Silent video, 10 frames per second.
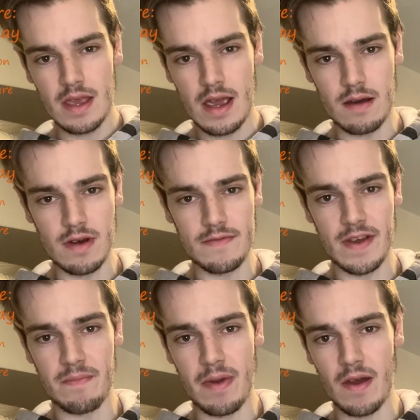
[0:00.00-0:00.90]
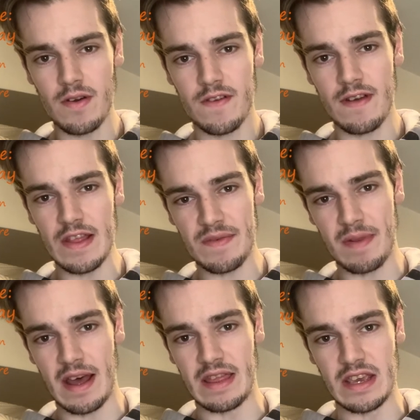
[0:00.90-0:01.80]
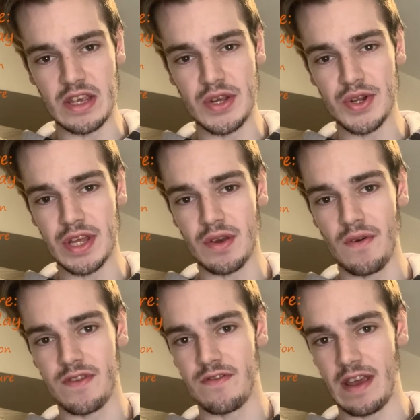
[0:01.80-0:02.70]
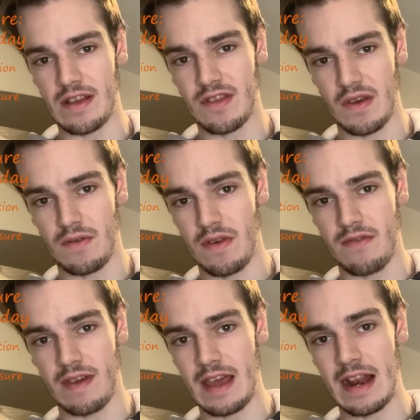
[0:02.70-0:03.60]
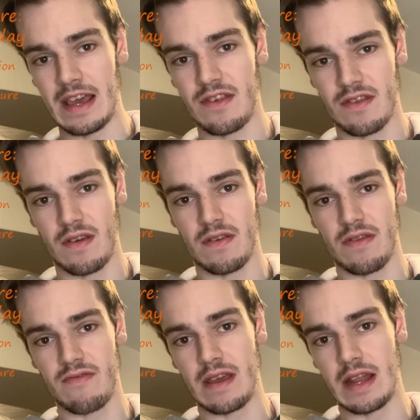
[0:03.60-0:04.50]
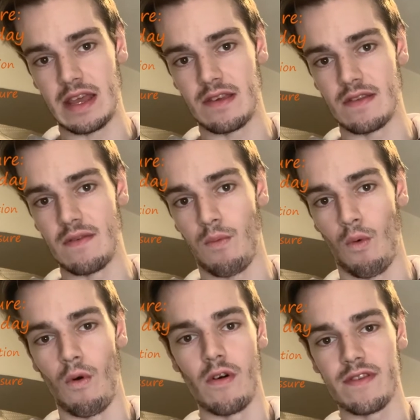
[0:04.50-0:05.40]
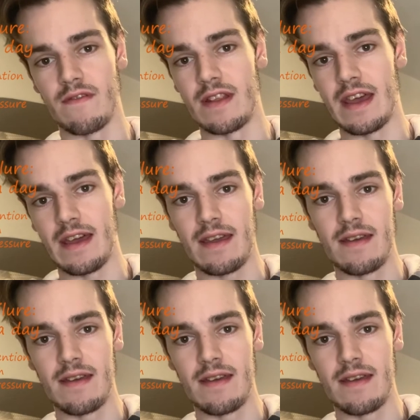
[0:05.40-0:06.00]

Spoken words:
However, post-transplant, you're usually taught to drink at least two to three litres of water a day,